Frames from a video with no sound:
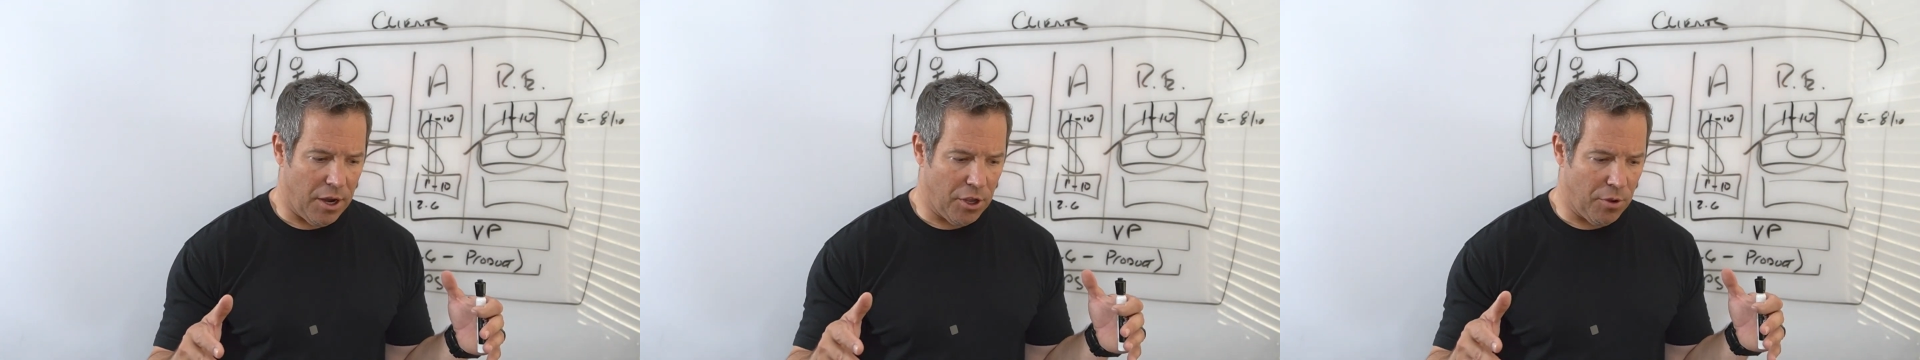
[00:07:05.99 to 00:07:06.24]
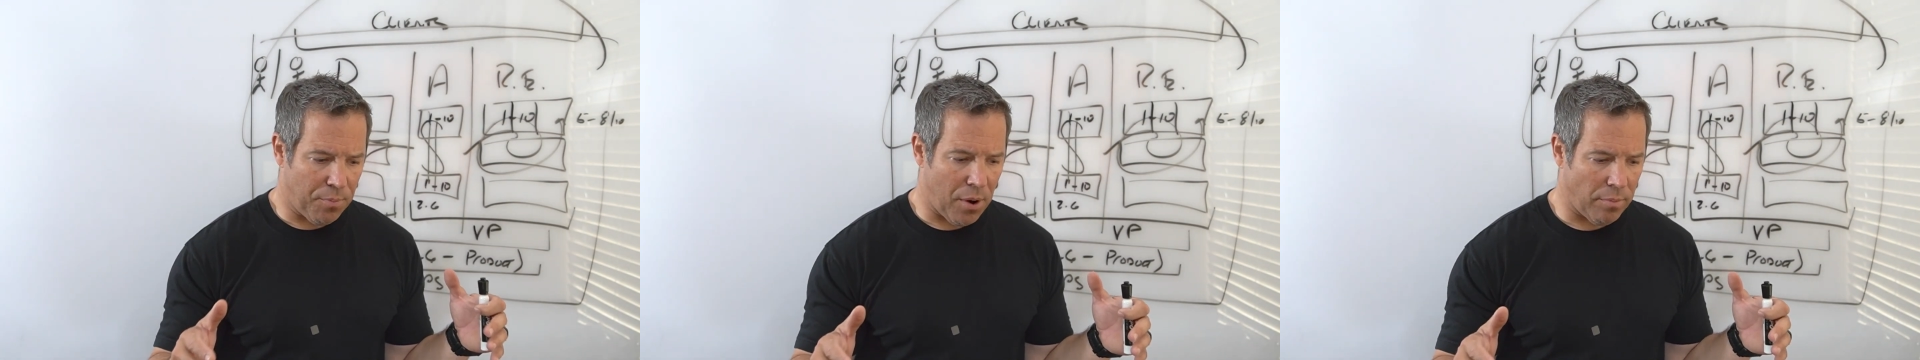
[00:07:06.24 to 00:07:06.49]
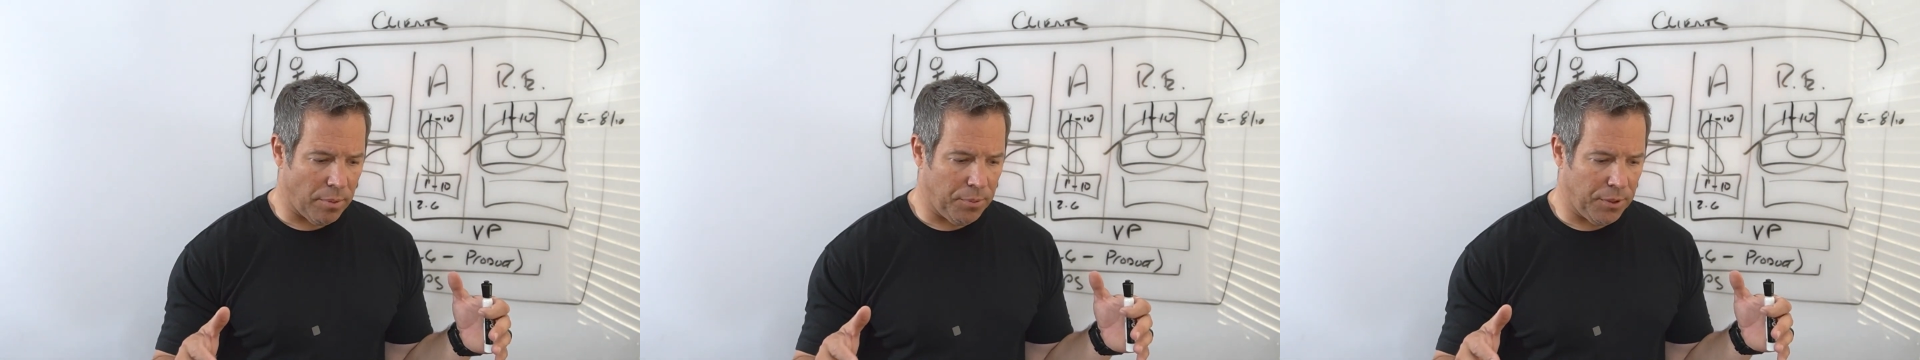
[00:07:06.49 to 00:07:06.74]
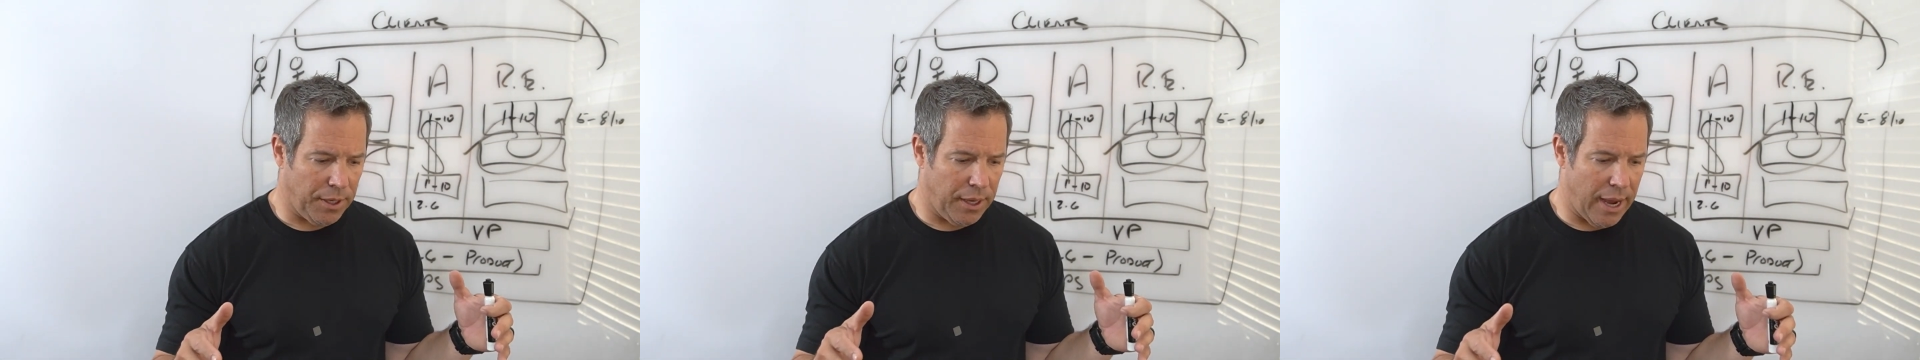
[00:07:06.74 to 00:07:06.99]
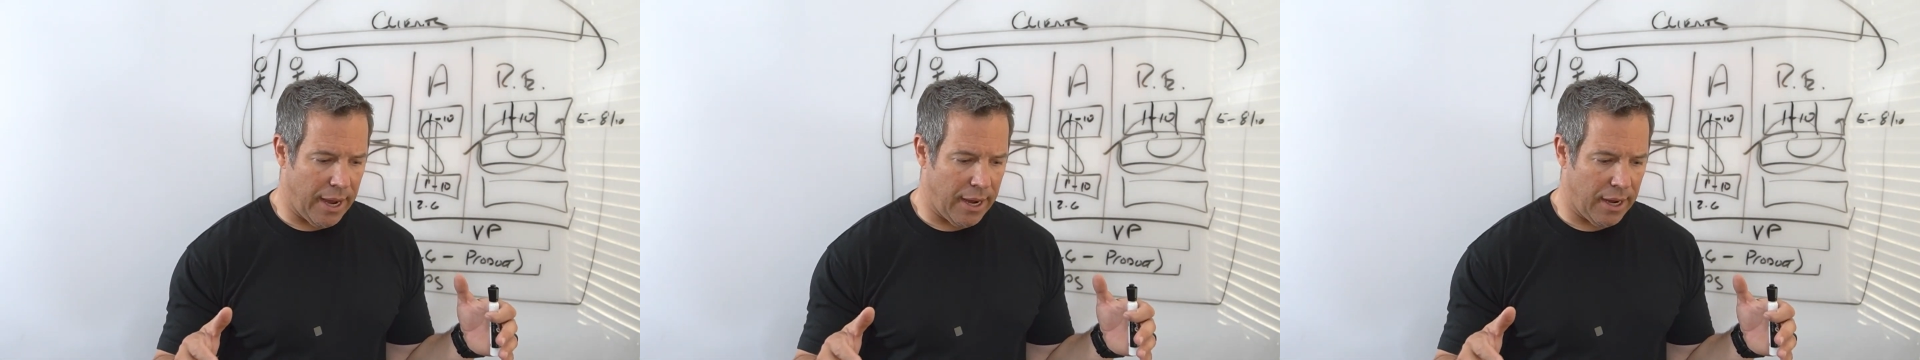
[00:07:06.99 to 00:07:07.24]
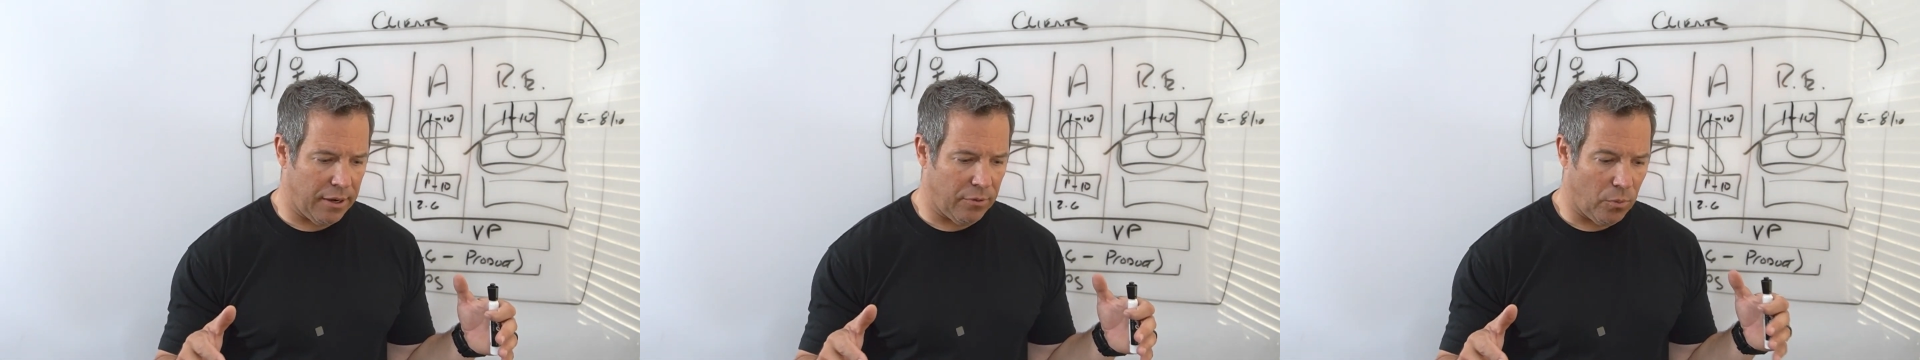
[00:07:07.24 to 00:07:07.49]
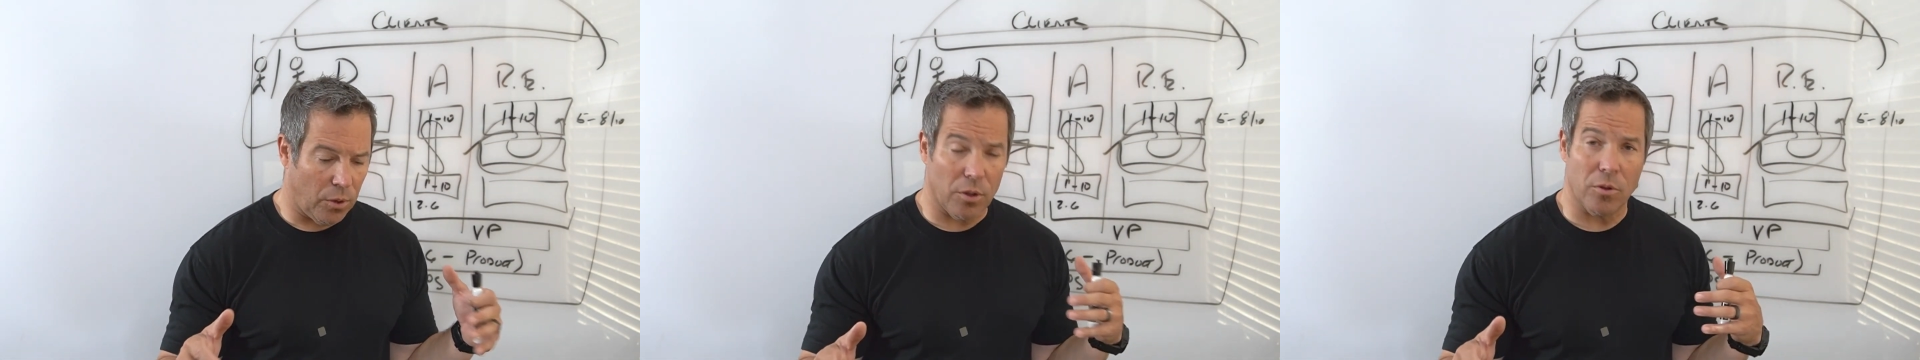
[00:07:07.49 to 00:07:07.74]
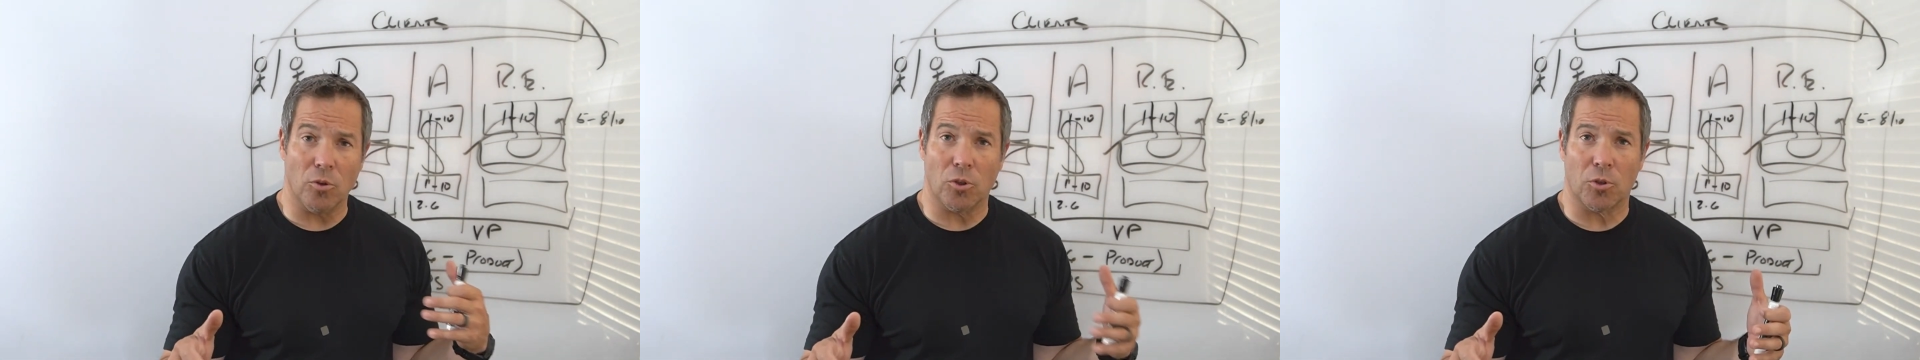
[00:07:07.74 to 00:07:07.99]
you probably had one of
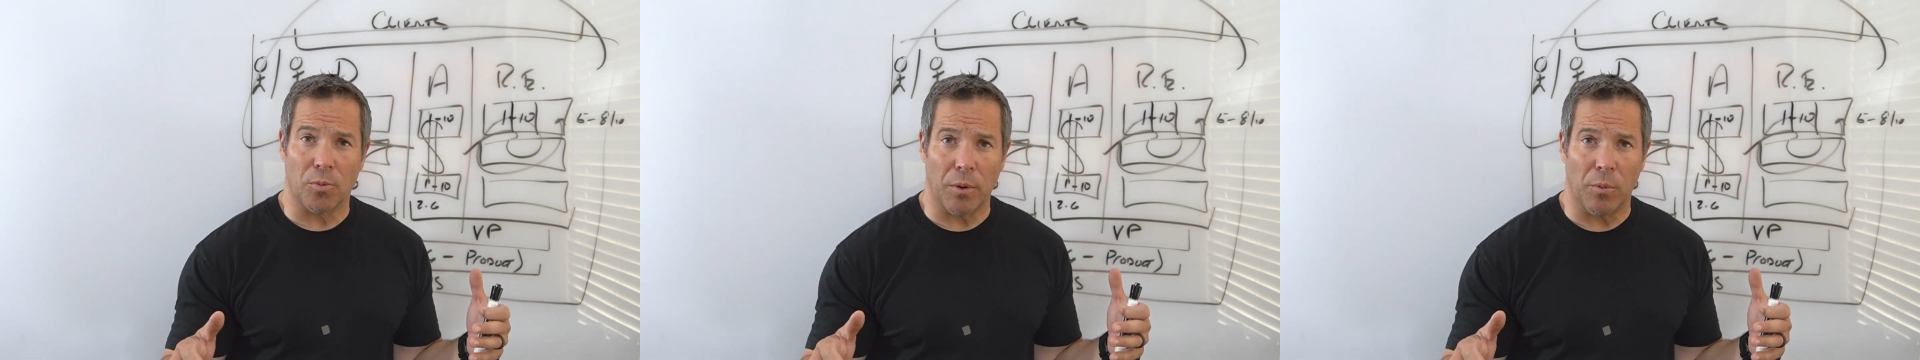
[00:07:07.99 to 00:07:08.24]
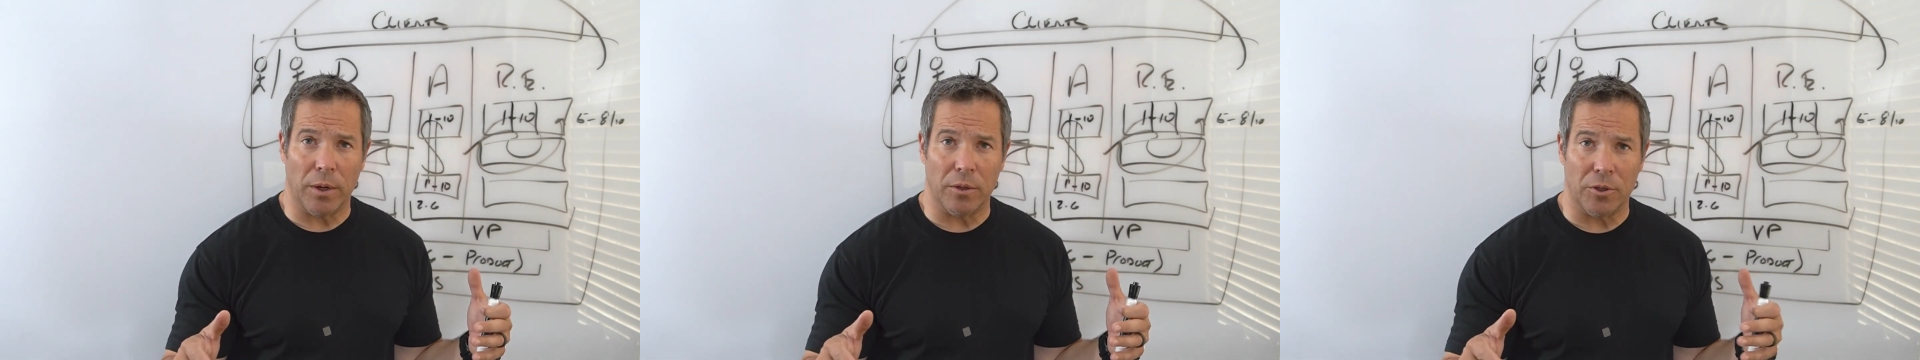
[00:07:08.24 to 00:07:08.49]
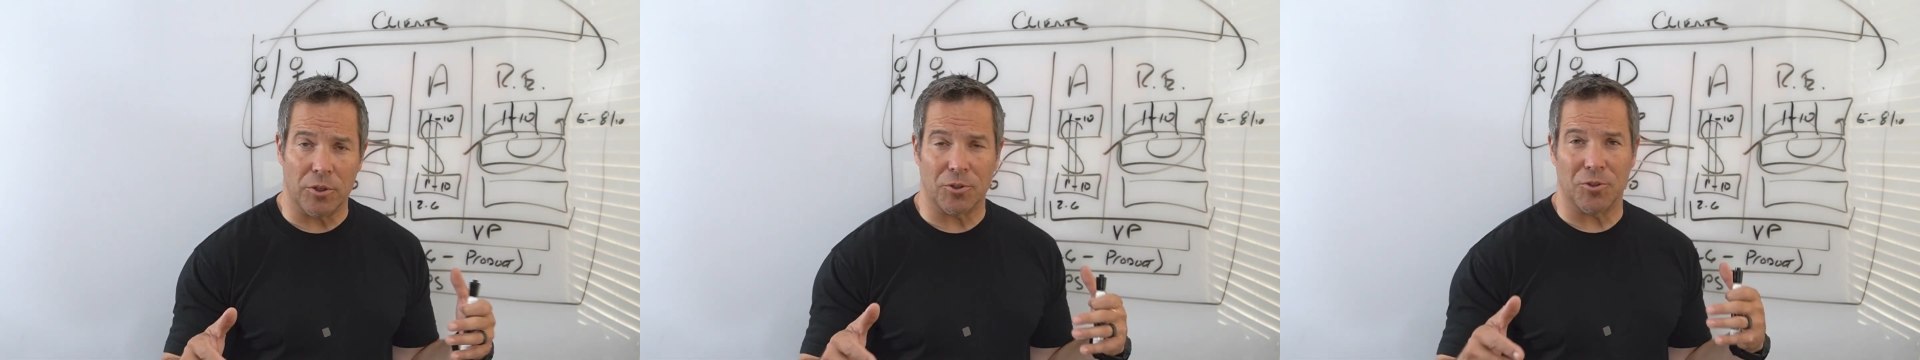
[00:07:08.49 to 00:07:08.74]
those three-wheelers,